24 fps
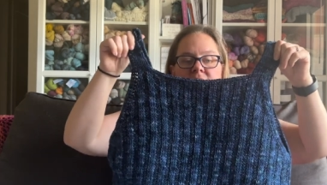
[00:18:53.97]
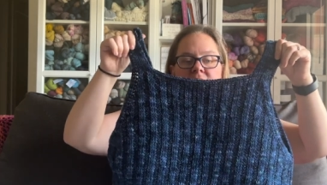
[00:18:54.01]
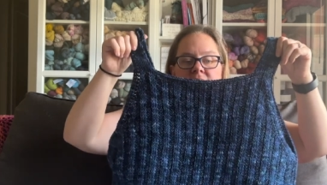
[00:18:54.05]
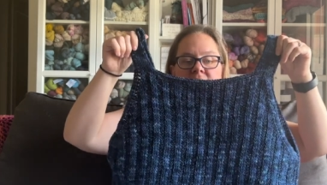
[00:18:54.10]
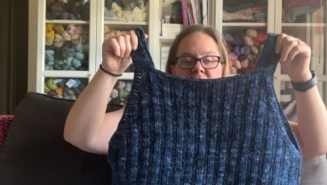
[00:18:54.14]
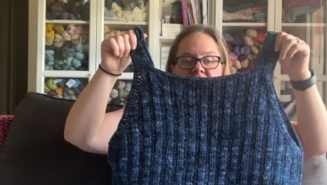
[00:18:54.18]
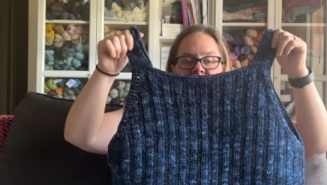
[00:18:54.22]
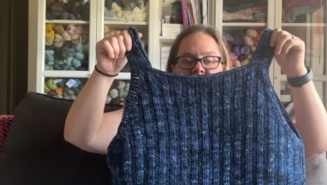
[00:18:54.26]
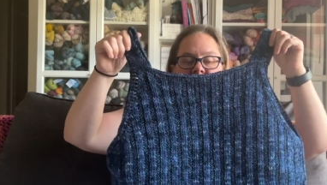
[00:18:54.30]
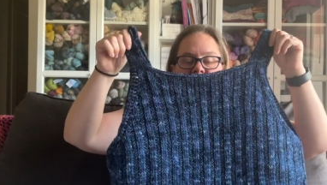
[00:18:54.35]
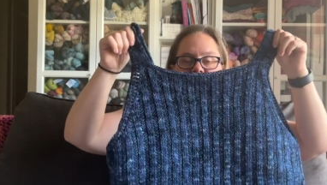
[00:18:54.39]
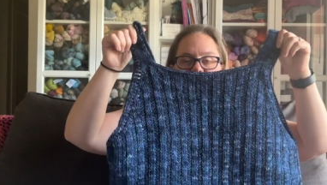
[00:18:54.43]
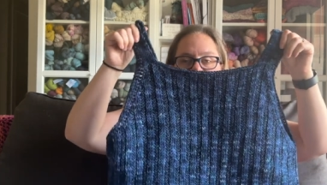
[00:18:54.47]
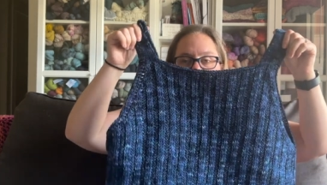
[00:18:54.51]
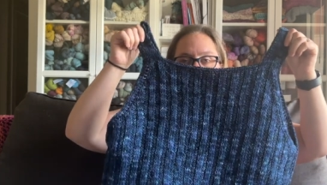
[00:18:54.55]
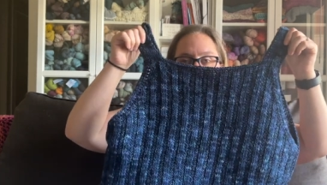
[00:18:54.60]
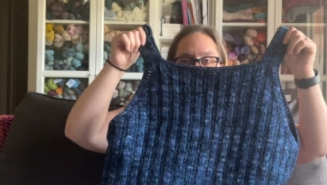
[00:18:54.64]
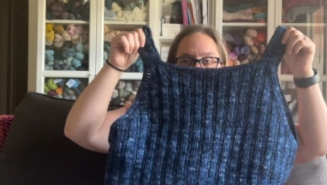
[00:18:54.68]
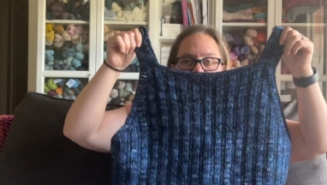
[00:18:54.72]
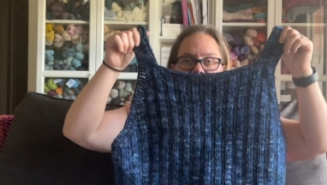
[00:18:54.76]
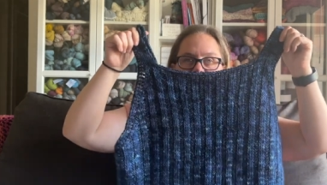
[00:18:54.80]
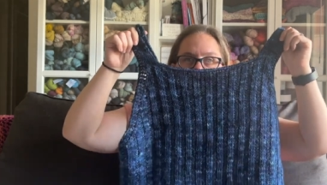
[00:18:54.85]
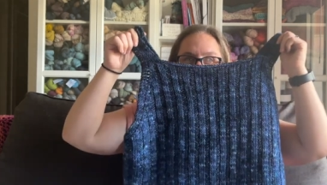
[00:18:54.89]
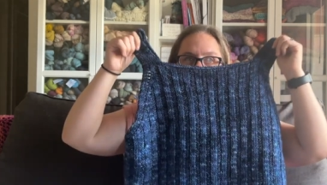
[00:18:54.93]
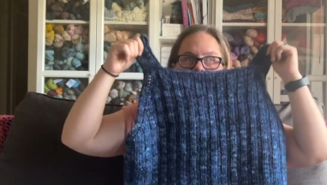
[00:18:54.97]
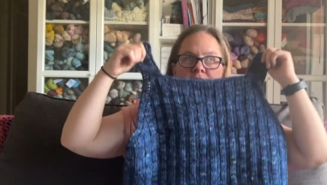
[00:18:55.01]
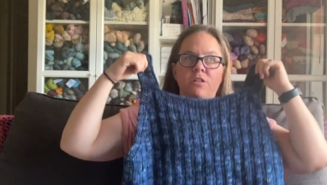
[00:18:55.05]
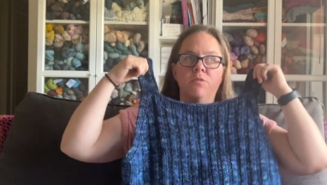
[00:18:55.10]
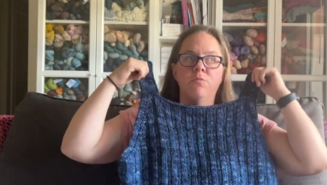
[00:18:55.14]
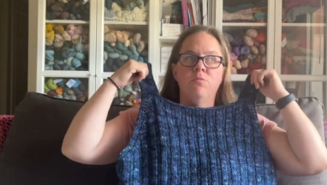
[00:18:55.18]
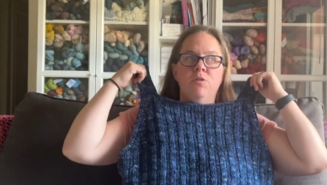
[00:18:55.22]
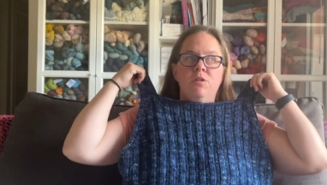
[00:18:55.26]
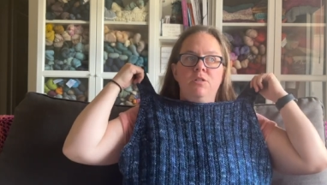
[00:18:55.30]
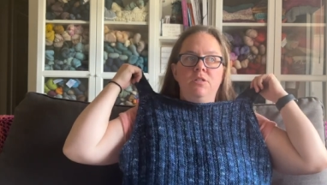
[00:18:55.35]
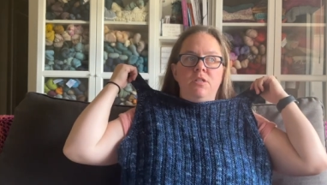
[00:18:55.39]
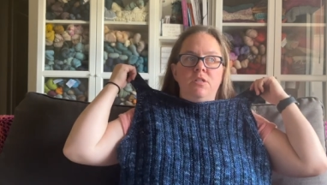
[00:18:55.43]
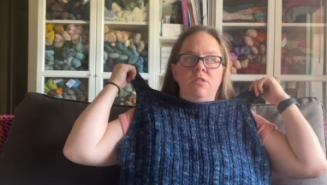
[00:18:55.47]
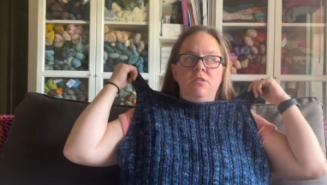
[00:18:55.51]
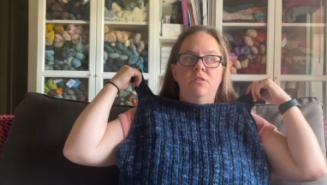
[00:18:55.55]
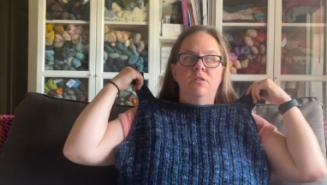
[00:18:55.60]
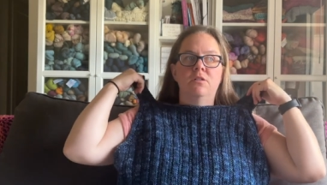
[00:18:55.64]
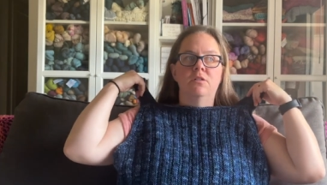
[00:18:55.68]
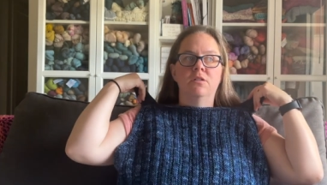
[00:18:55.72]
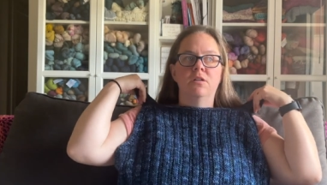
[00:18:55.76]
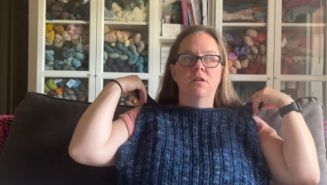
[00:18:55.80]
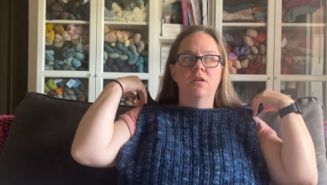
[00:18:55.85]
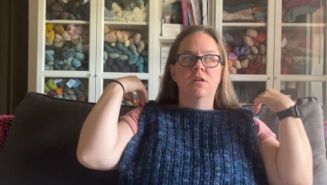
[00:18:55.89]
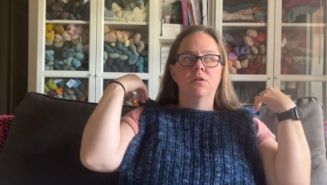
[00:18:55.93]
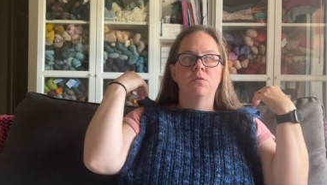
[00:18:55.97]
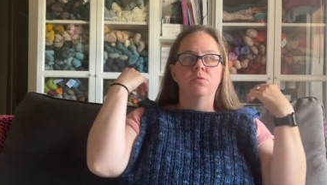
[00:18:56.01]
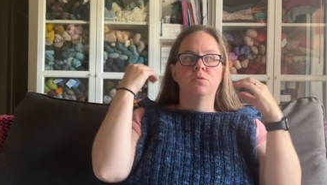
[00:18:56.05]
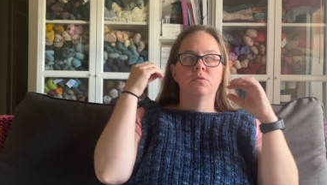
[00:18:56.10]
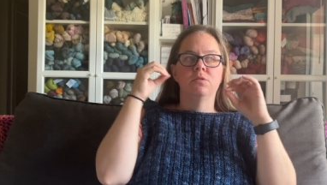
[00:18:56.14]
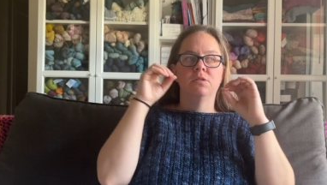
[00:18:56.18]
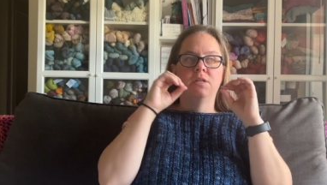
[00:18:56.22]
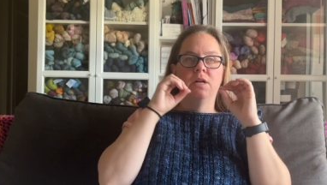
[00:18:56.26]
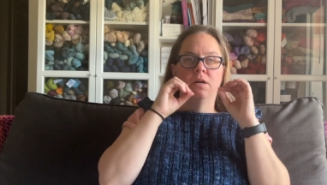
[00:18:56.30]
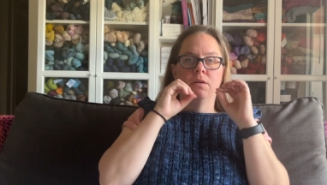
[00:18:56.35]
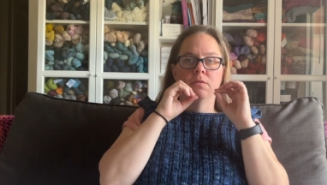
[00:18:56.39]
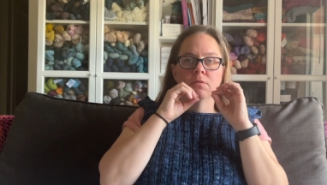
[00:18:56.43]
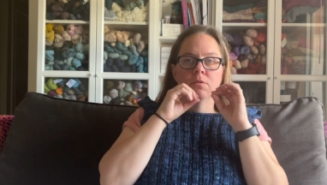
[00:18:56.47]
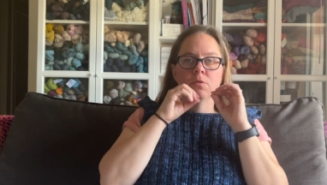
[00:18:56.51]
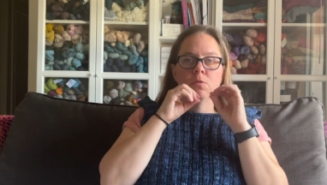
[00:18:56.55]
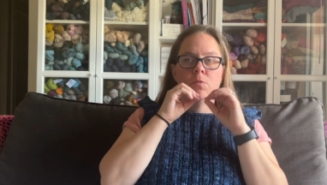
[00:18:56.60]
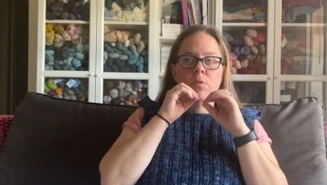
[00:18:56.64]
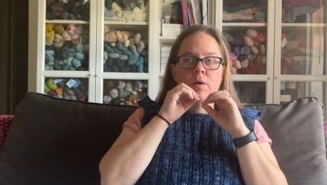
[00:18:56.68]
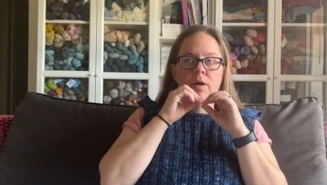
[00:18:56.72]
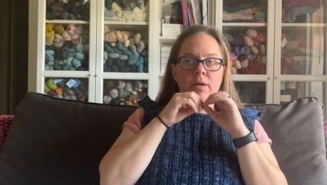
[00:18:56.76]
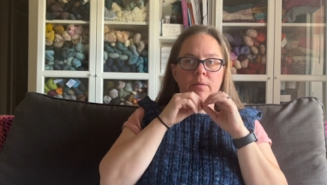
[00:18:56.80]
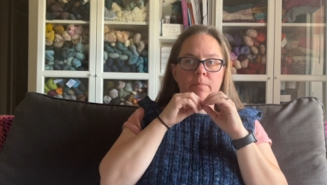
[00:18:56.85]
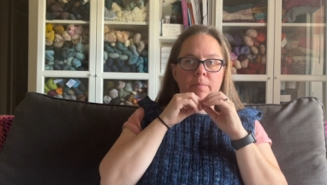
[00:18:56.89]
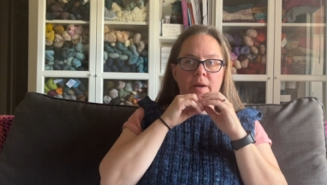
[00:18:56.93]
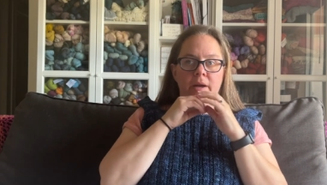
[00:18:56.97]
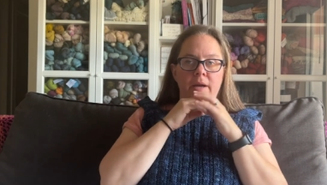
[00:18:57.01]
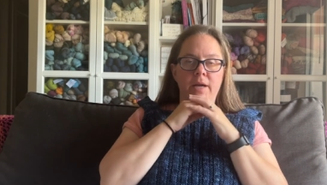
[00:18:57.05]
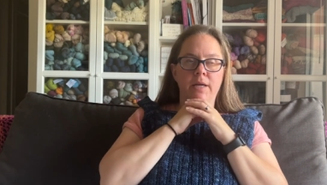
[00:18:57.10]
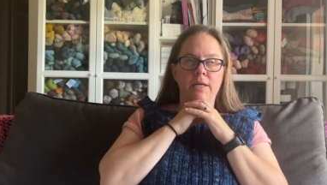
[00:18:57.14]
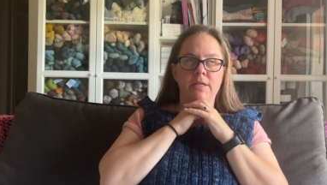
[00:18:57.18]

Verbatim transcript: to get this in the rotation once it, start, it cools down quite a bit.